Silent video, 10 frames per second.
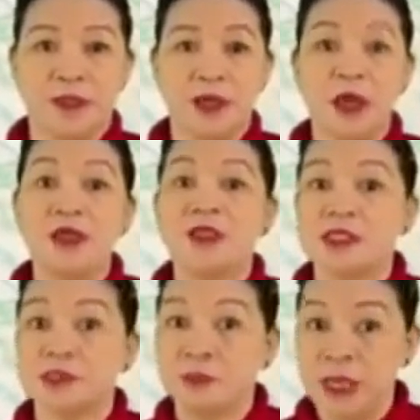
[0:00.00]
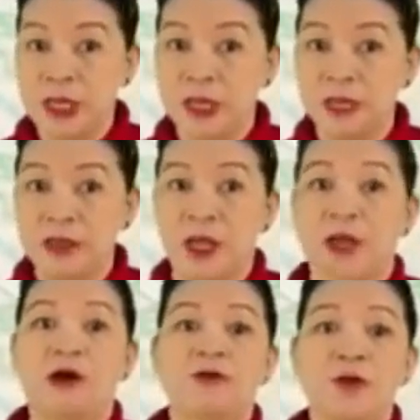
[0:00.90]
and a splint
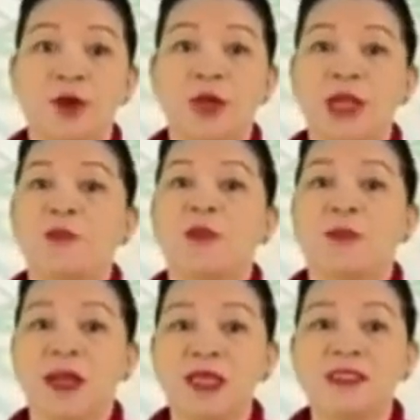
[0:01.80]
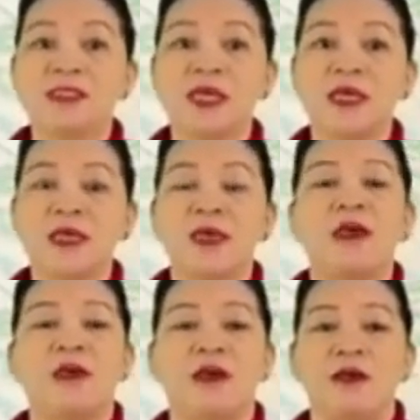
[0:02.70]
for immobilizing
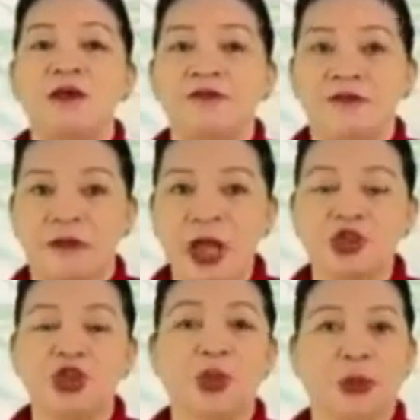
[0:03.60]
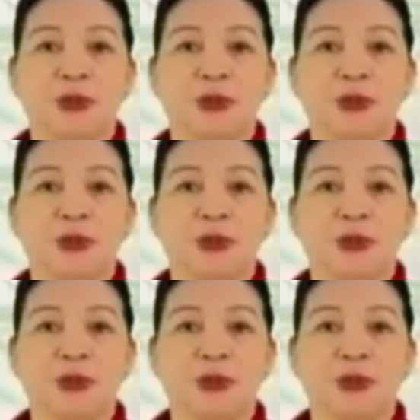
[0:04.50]
a fracture.